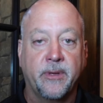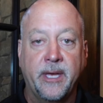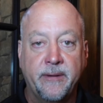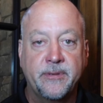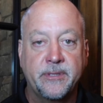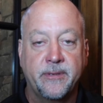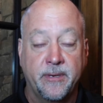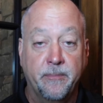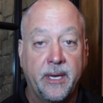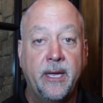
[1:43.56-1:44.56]
gifts
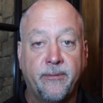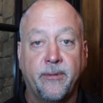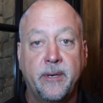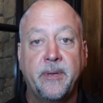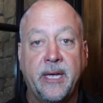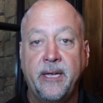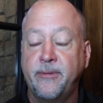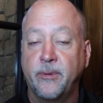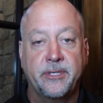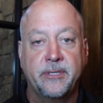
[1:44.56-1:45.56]
to me from
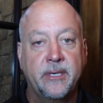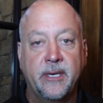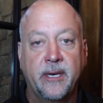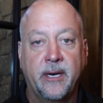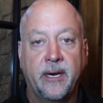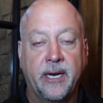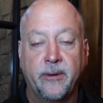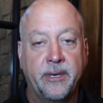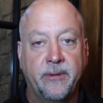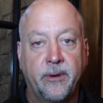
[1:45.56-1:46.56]
Keith, which I
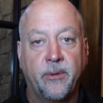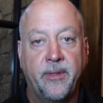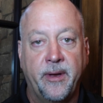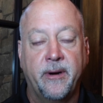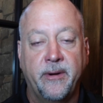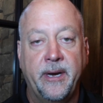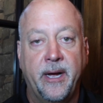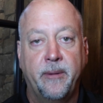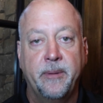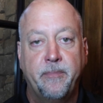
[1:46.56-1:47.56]
don't even know where they are right
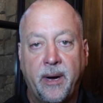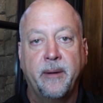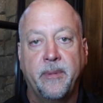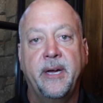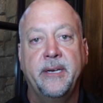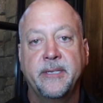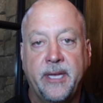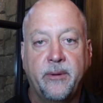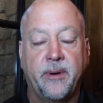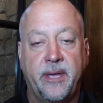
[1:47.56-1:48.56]
now, but bottom line is
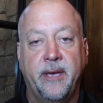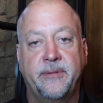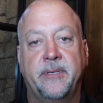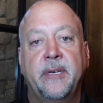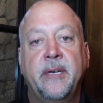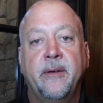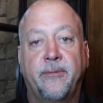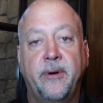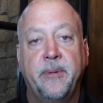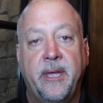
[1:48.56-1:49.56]
they were gifts
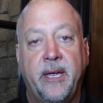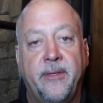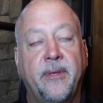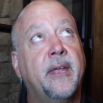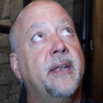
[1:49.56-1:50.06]
from Keith.